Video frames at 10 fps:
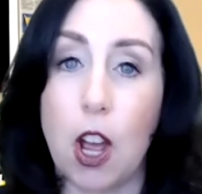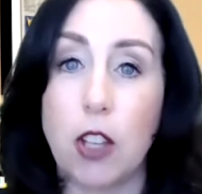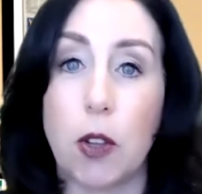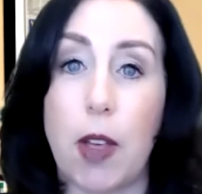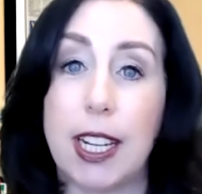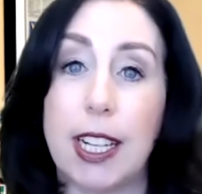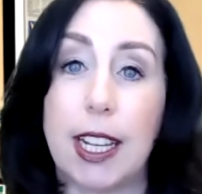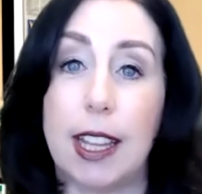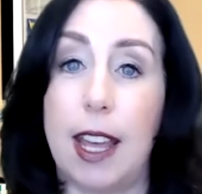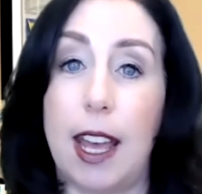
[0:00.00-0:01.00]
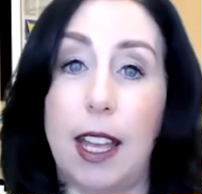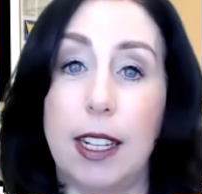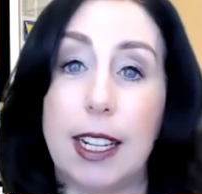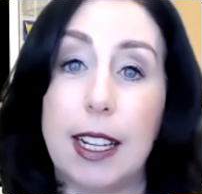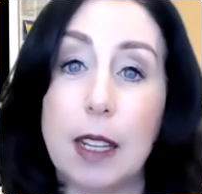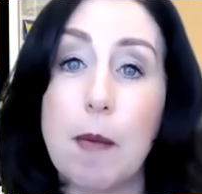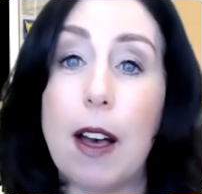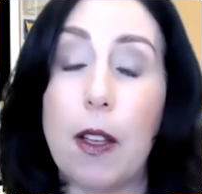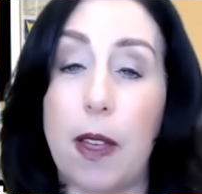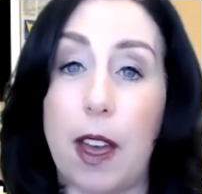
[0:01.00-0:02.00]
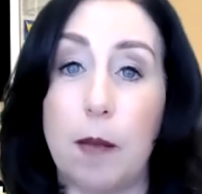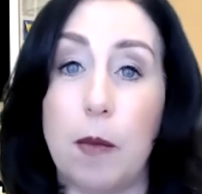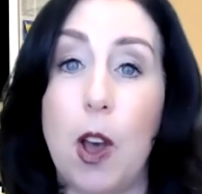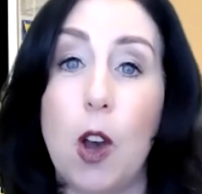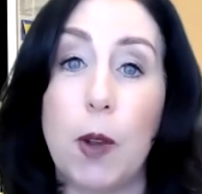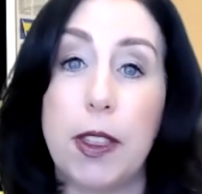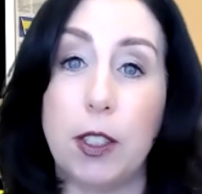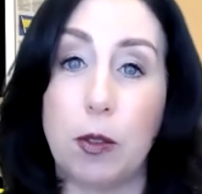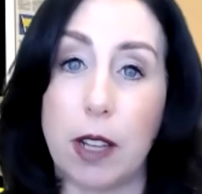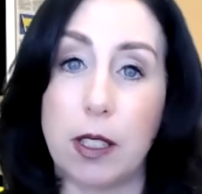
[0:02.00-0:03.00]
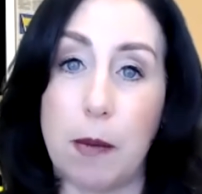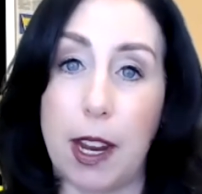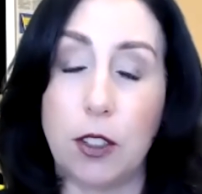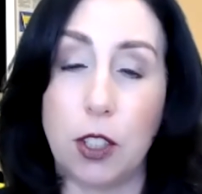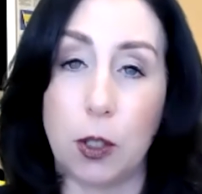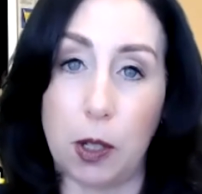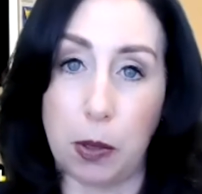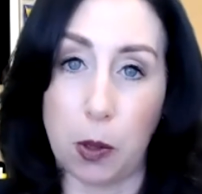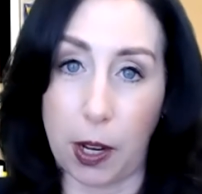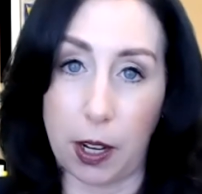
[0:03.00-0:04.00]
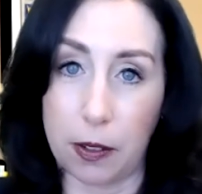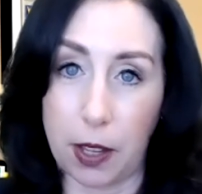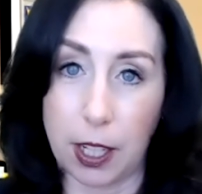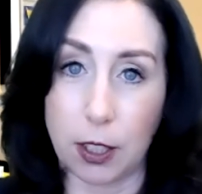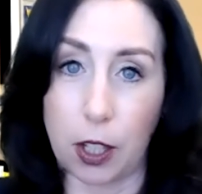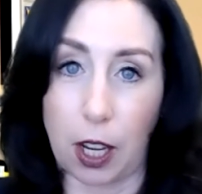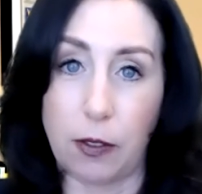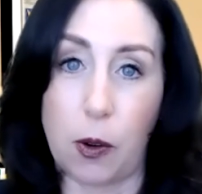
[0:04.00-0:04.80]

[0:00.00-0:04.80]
so that he can then email them with his resume to an employer that he's looking